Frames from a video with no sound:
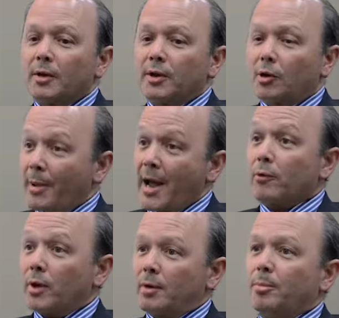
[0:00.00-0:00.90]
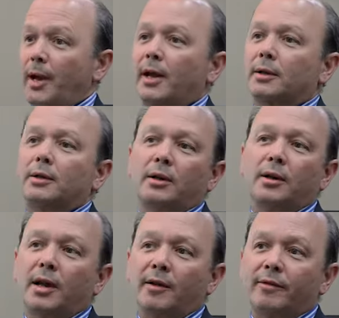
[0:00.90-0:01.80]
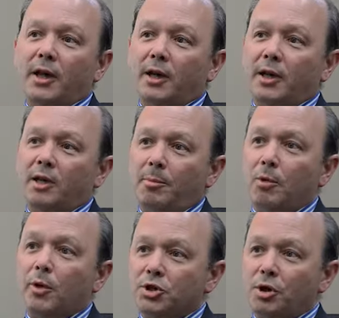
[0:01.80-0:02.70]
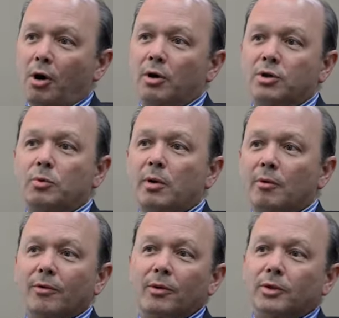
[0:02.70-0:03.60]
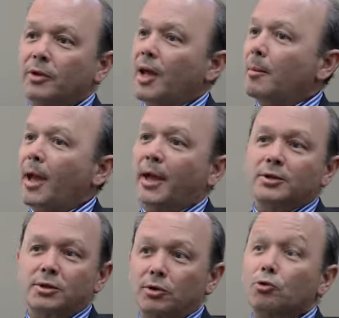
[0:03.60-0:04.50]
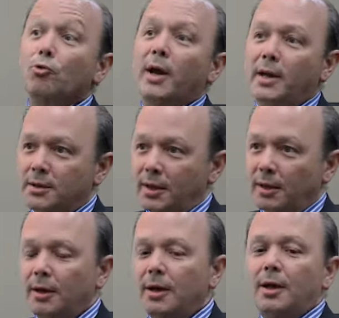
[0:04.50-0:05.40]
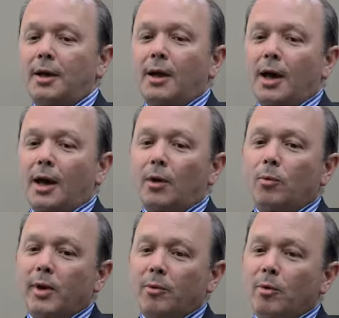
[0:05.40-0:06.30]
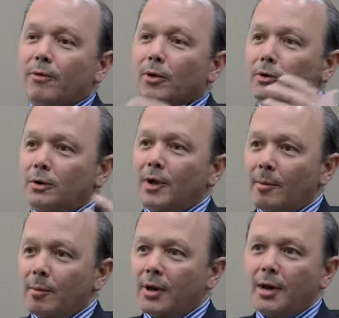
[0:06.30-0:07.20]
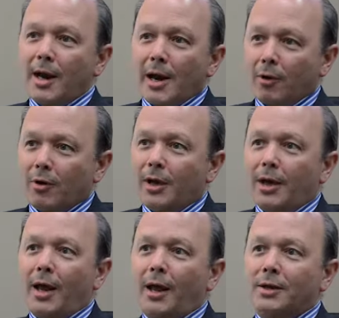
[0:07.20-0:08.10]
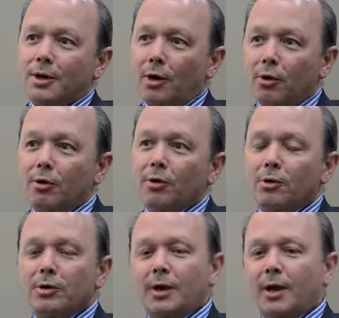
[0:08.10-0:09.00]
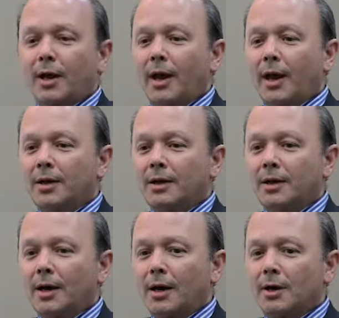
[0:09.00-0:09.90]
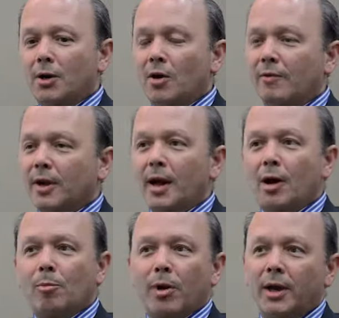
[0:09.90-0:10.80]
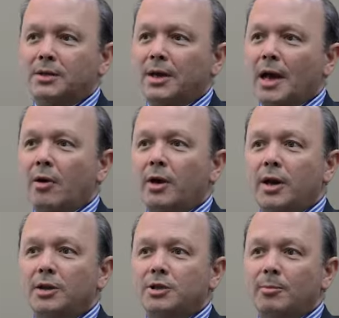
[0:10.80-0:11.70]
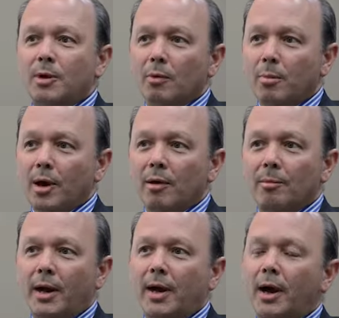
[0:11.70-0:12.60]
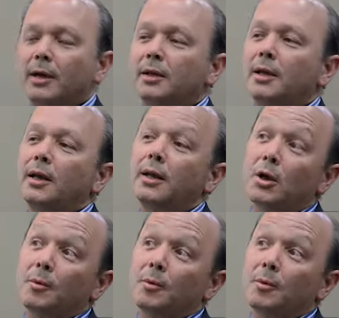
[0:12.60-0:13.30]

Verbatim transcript: they're battery packed, and if they need to be recharged, we refer to them as grazing. we refer to them in the aggregate as our herd and, uh, you know, if a cow breaks down and needs to be repaired by IT,